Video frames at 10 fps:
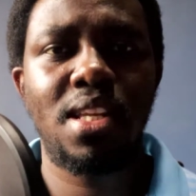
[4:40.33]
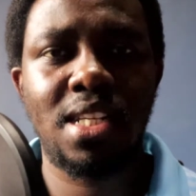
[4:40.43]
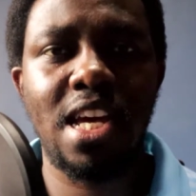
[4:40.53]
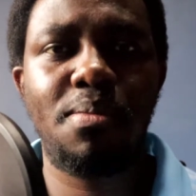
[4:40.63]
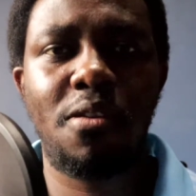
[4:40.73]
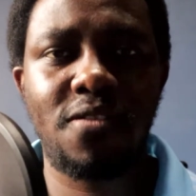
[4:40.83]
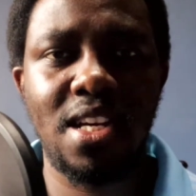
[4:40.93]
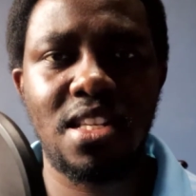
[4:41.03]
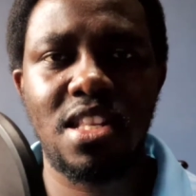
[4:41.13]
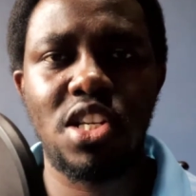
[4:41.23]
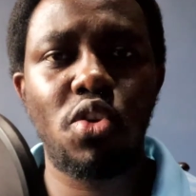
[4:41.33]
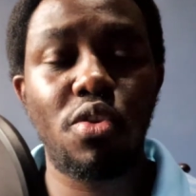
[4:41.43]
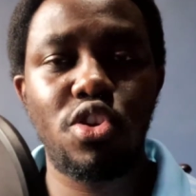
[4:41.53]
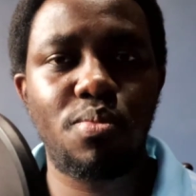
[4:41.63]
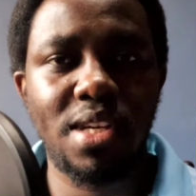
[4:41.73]
the type of test that you're
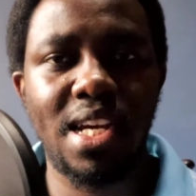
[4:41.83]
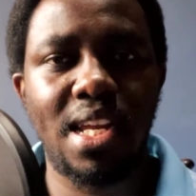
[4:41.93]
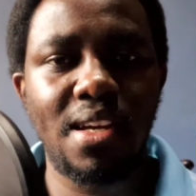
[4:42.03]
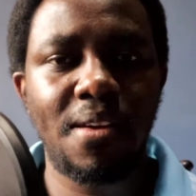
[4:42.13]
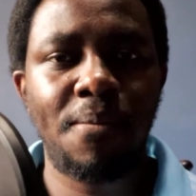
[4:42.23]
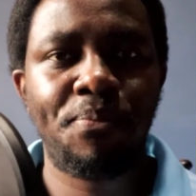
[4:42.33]
going to be getting